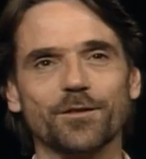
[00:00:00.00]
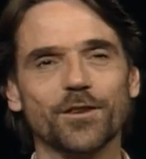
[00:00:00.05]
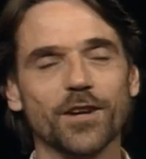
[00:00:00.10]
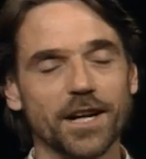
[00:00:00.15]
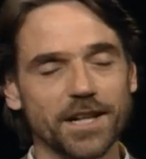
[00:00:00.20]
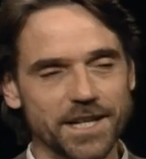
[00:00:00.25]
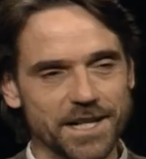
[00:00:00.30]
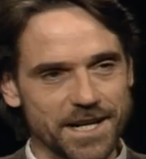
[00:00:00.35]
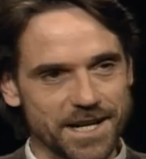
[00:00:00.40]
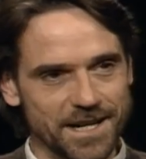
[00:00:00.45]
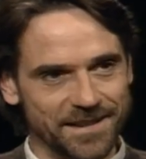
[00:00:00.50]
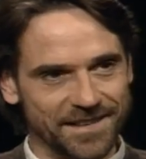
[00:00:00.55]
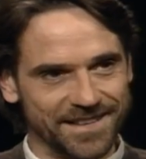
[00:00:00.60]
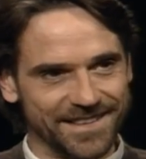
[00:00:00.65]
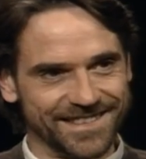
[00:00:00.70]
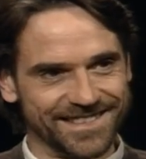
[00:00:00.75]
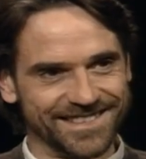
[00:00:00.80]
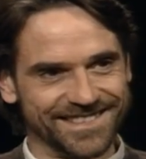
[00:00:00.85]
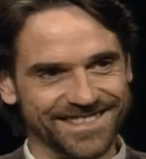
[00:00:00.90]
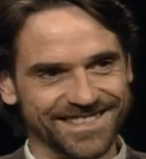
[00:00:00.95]
yet had the
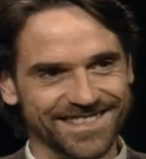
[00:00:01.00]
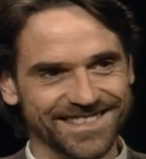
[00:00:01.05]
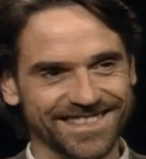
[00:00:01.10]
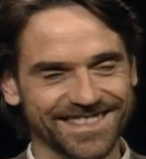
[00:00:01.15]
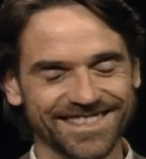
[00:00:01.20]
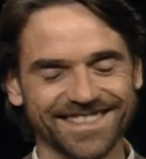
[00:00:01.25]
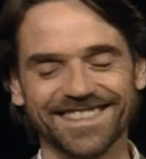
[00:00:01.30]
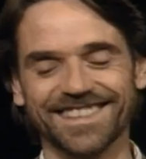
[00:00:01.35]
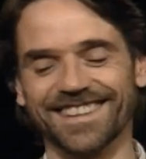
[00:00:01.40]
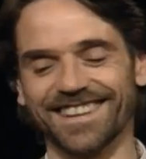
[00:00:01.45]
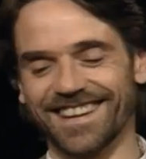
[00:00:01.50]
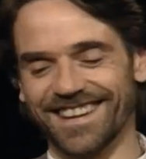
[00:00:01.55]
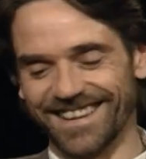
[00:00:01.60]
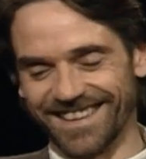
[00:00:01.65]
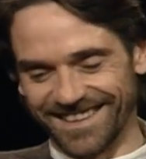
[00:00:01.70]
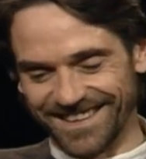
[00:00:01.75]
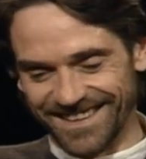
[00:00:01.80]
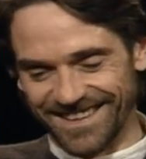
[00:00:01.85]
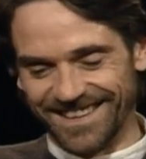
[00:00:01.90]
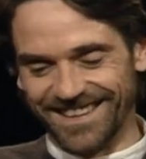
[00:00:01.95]
courage to want to
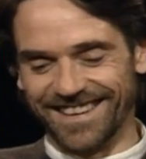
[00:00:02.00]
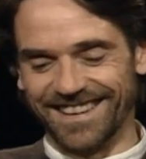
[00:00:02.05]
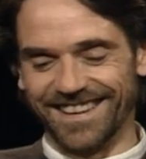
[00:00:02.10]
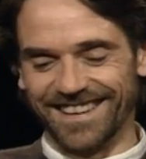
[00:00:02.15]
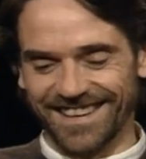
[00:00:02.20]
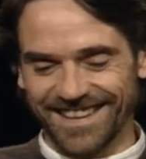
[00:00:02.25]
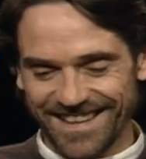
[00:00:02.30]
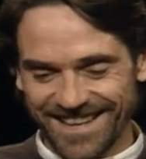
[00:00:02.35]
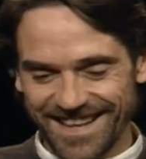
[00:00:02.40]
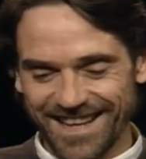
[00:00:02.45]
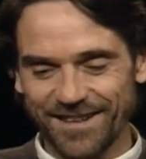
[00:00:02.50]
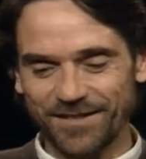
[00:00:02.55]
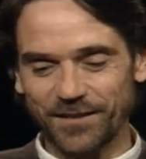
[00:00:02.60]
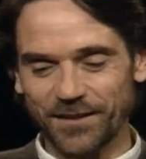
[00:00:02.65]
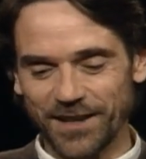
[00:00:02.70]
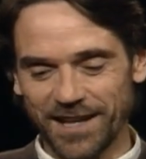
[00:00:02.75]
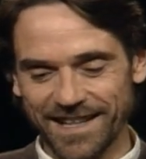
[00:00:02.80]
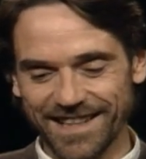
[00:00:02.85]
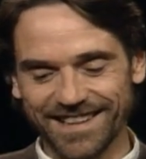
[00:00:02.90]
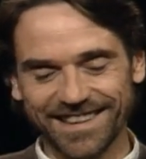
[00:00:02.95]
go forward with it, because you
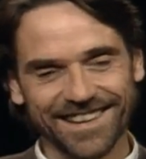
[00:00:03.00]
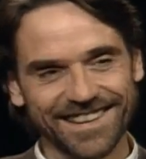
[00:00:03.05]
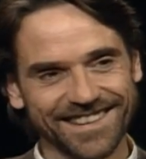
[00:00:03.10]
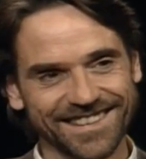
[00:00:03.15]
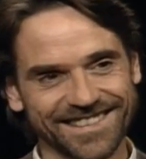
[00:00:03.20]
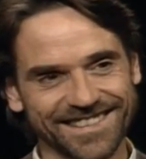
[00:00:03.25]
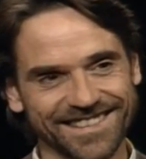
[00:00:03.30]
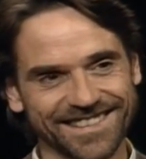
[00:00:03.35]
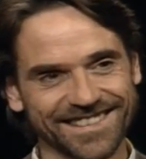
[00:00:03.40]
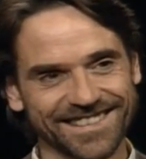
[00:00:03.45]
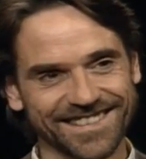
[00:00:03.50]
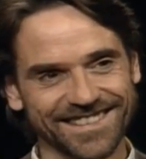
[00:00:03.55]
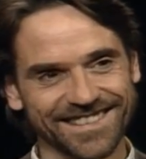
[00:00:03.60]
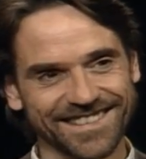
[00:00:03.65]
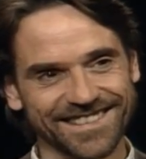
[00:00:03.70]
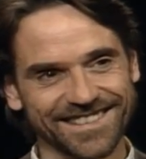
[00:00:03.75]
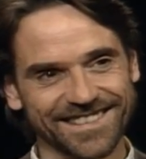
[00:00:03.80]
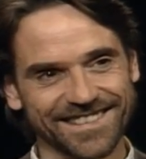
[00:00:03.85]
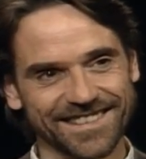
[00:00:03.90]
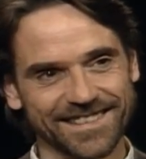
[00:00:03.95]
don't know whether you can
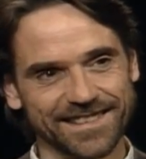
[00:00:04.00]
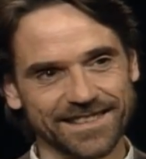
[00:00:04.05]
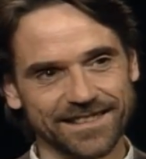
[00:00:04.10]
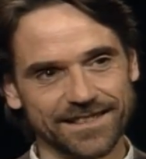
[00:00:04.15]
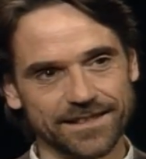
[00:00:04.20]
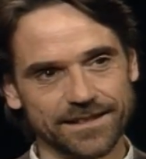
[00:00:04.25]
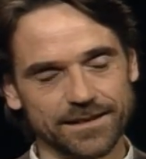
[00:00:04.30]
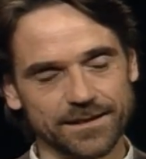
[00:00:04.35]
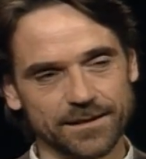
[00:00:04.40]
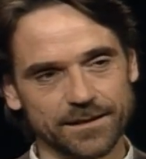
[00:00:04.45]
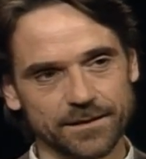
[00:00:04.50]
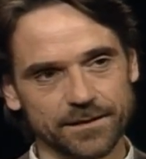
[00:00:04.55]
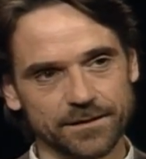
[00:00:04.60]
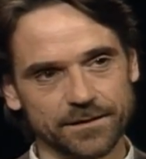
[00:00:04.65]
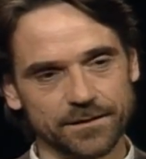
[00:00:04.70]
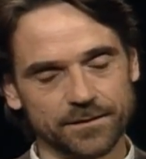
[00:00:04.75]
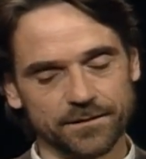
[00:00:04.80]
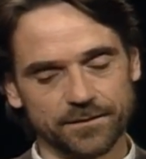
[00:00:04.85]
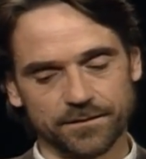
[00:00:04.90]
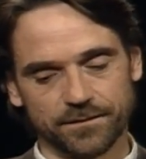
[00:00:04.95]
be as good as you would
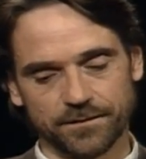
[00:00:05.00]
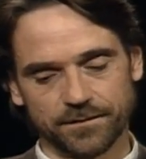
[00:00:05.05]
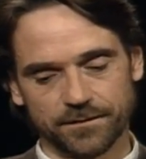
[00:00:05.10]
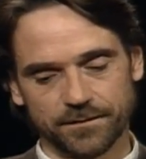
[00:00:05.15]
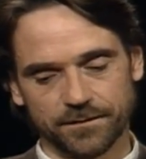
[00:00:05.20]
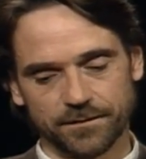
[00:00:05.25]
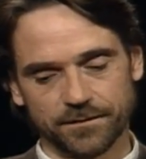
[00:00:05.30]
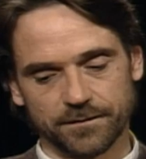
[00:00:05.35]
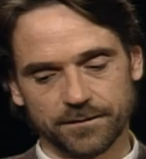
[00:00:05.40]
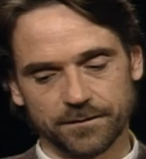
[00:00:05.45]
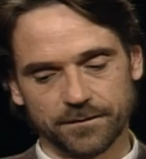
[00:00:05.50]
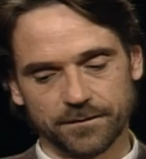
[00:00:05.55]
insist that you be.